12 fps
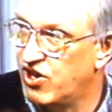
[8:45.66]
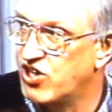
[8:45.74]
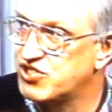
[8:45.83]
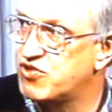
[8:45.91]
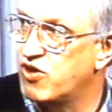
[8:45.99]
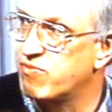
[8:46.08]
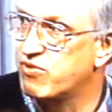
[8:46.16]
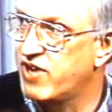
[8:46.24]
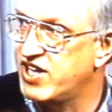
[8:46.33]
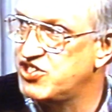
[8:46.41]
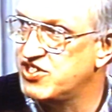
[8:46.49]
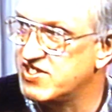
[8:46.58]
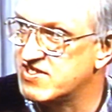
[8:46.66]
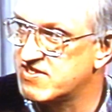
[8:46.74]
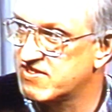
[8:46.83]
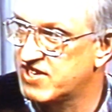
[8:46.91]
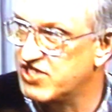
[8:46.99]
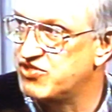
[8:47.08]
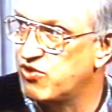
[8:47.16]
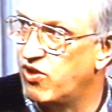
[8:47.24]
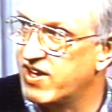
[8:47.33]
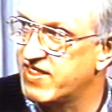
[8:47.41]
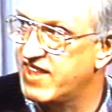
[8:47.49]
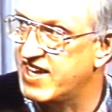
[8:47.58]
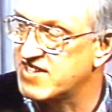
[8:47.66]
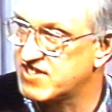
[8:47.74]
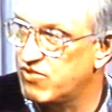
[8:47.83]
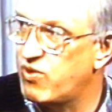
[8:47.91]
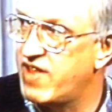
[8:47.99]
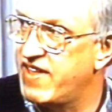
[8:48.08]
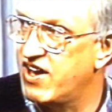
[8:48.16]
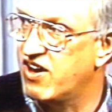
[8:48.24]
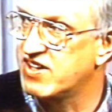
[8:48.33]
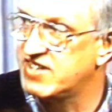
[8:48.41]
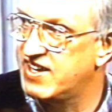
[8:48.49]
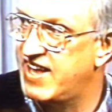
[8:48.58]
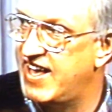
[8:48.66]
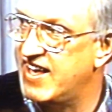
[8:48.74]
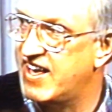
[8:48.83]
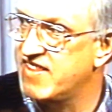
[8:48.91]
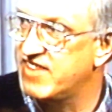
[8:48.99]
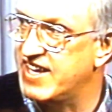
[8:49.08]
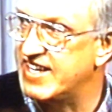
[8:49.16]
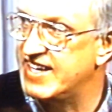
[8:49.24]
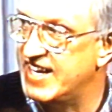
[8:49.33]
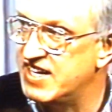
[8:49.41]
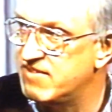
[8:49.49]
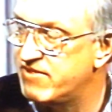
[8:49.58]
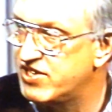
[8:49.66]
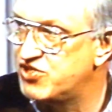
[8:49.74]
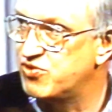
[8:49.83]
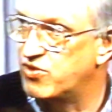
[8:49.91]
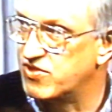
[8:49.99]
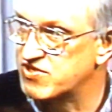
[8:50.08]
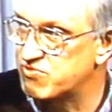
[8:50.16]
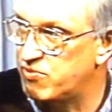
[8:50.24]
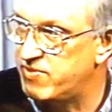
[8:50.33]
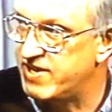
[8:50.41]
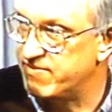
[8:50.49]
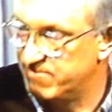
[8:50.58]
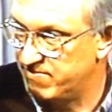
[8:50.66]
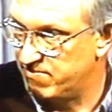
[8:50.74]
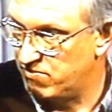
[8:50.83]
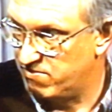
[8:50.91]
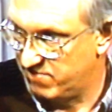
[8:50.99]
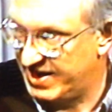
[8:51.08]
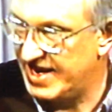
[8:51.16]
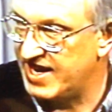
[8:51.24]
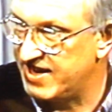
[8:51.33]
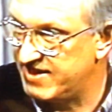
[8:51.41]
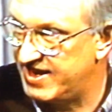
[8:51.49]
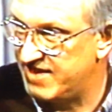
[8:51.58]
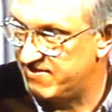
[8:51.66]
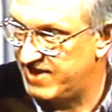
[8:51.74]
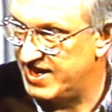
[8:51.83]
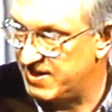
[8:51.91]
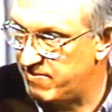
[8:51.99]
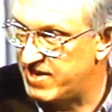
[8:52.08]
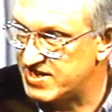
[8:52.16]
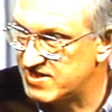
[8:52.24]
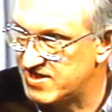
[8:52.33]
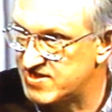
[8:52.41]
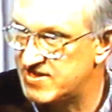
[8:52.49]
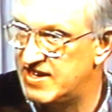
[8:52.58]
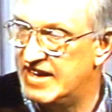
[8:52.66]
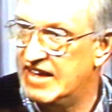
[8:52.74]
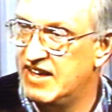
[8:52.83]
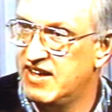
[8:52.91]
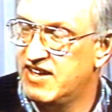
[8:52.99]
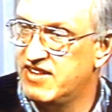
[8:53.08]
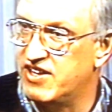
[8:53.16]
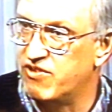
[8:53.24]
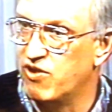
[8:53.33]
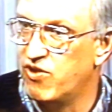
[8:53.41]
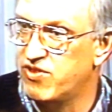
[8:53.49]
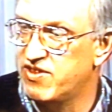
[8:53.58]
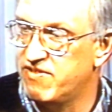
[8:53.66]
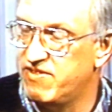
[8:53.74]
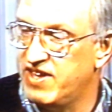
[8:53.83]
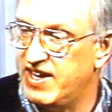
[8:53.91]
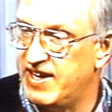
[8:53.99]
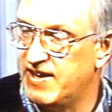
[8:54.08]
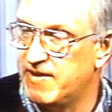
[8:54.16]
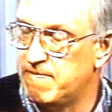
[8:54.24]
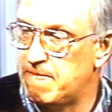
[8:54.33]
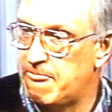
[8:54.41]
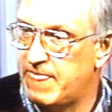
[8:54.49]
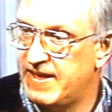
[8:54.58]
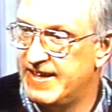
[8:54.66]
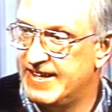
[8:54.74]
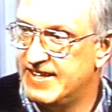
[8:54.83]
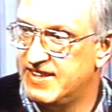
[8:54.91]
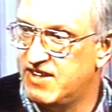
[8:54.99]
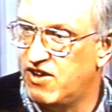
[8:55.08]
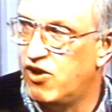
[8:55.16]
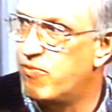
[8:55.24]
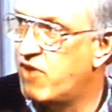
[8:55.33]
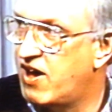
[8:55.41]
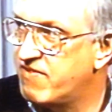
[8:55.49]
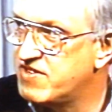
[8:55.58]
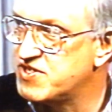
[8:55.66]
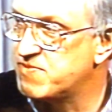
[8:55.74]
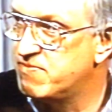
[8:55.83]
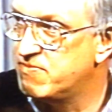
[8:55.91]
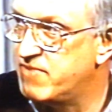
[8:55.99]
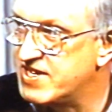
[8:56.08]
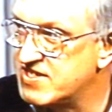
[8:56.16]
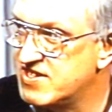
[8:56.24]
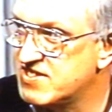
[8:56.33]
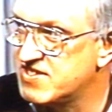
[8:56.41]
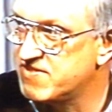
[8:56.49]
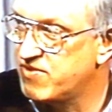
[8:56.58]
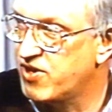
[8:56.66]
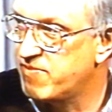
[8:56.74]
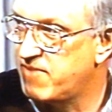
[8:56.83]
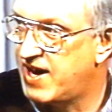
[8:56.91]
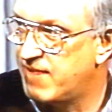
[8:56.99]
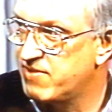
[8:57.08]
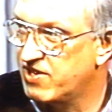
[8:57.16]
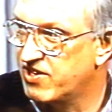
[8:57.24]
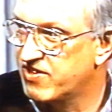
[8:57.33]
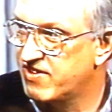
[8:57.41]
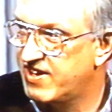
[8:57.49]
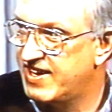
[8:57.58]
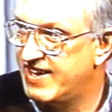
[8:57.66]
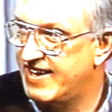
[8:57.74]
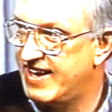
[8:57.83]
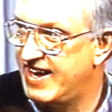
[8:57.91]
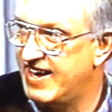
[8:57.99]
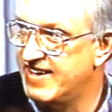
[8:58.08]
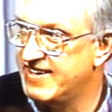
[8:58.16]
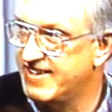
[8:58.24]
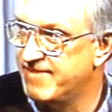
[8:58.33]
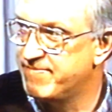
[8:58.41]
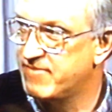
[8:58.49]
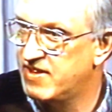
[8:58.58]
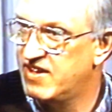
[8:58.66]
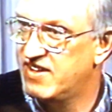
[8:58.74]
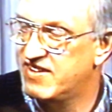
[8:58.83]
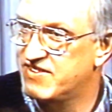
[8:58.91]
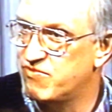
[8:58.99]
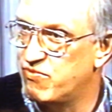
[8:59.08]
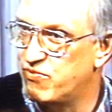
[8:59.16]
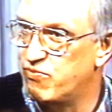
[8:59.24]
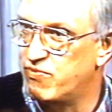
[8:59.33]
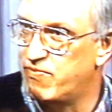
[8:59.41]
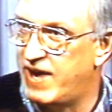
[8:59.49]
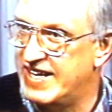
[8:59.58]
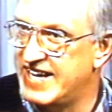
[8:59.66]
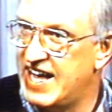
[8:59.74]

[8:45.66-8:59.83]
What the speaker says: large corporations controlling things the way they are today. I think individuals will be getting into business. The growth of the home office business is very popular. And by